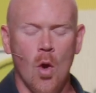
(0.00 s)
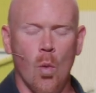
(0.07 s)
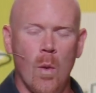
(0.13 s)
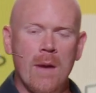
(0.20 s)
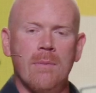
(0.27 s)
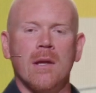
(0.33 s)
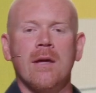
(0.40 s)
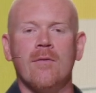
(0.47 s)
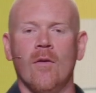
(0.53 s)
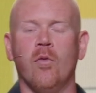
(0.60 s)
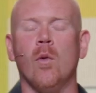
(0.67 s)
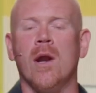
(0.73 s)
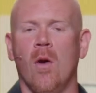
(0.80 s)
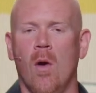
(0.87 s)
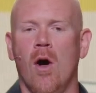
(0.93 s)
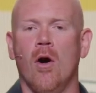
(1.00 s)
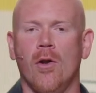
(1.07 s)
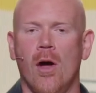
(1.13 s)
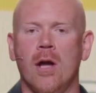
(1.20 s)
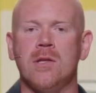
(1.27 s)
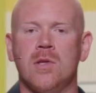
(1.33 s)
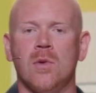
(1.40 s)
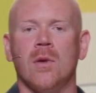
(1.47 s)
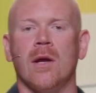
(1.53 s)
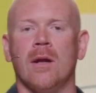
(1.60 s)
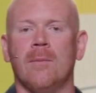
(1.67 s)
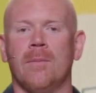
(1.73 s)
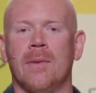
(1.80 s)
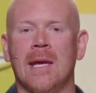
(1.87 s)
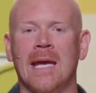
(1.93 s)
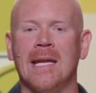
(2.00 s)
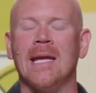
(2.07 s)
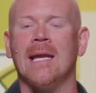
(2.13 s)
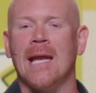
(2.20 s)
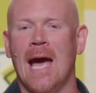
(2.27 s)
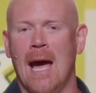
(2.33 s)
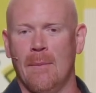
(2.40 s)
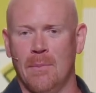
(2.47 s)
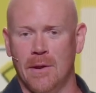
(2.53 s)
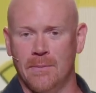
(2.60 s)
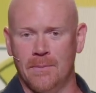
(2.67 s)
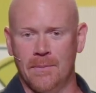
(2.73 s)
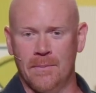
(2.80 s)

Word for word: We believe if we don't hold on to it, it didn't happen.